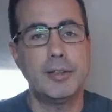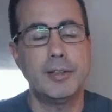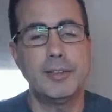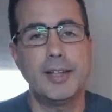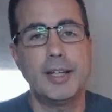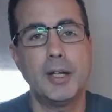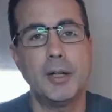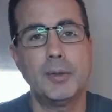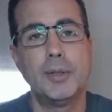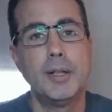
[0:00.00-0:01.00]
as they
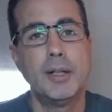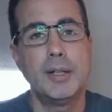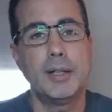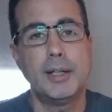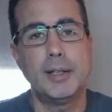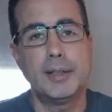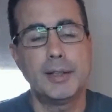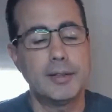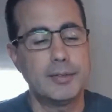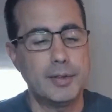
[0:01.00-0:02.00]
go. And
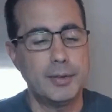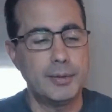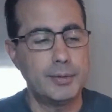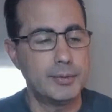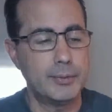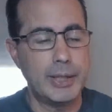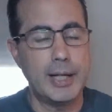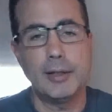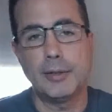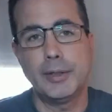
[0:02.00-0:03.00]
uh, so when
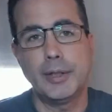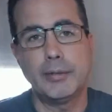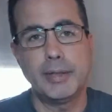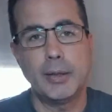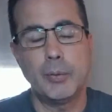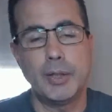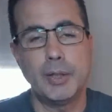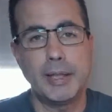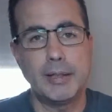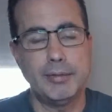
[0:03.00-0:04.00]
I learned of it, I wanted
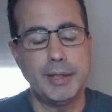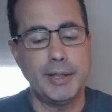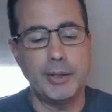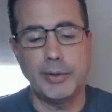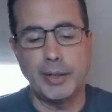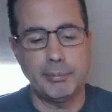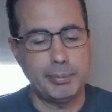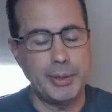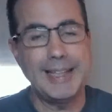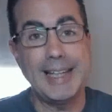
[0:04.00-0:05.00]
to make a video, and I'm
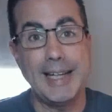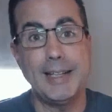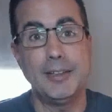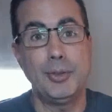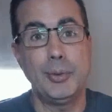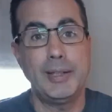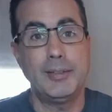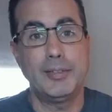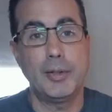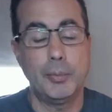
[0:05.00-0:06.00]
pretty late in doing
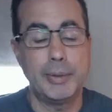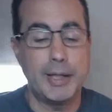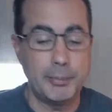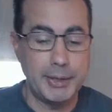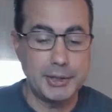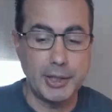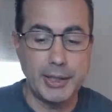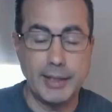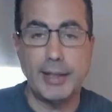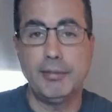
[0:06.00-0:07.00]
so, but I'll make sure I
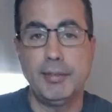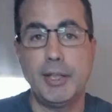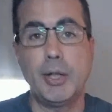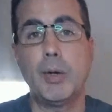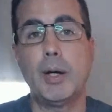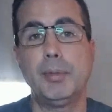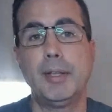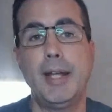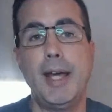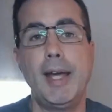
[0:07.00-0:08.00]
get that video up
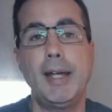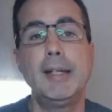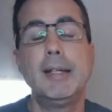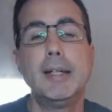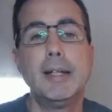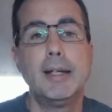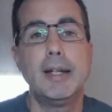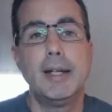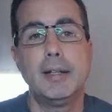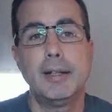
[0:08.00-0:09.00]
today.
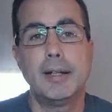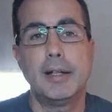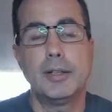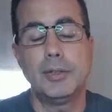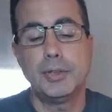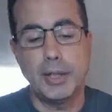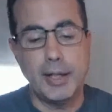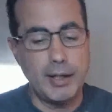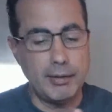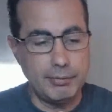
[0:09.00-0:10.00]
And uh, you should
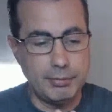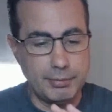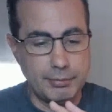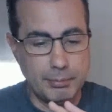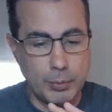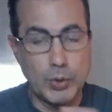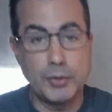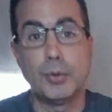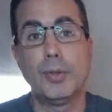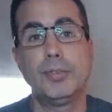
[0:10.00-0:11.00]
have more
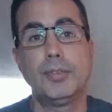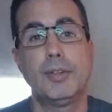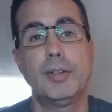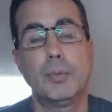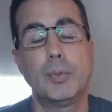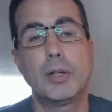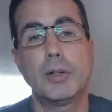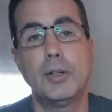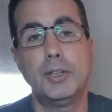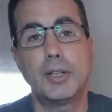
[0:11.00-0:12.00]
tools to
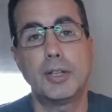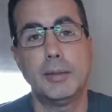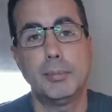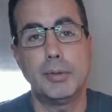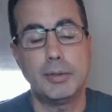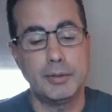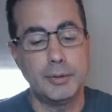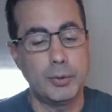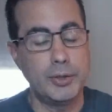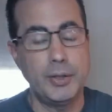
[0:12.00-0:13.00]
work on your gimbal.
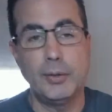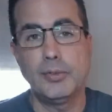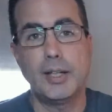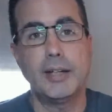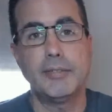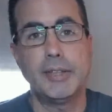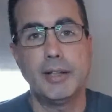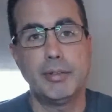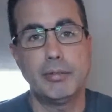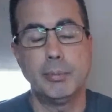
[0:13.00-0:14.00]
Lord knows I have
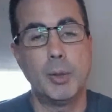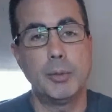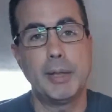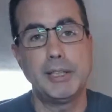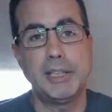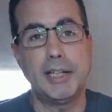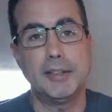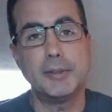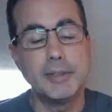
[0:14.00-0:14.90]
enough of them on my channel.